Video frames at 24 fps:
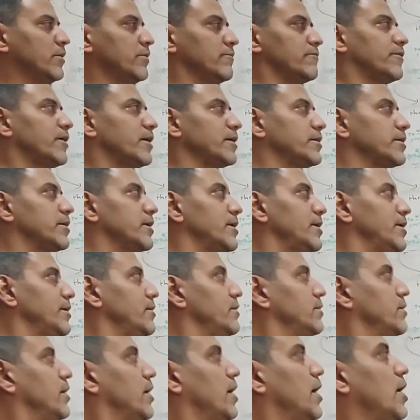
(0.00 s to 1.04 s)

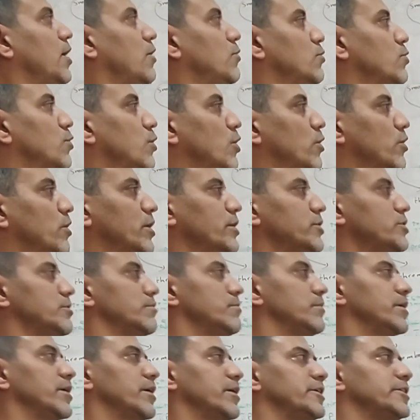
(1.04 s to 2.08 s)
Finally, how
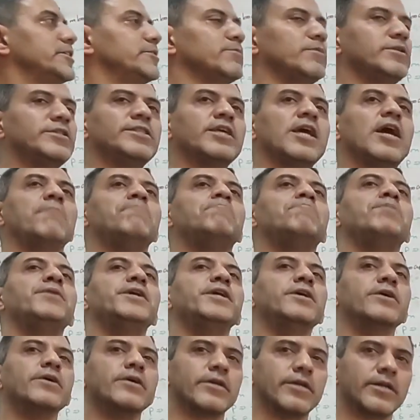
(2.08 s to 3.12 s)
coagulation mechanism is
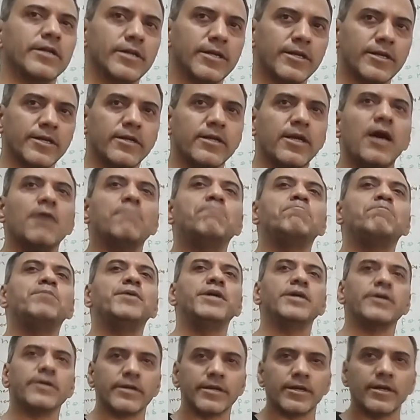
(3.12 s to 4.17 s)
appear,
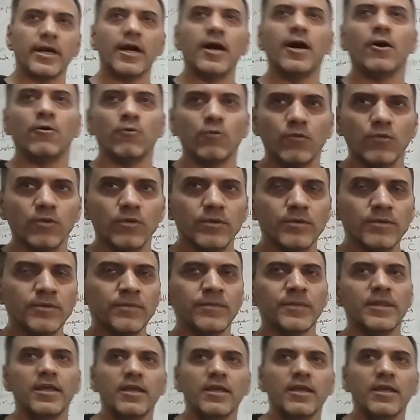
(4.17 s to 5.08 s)
appear, how?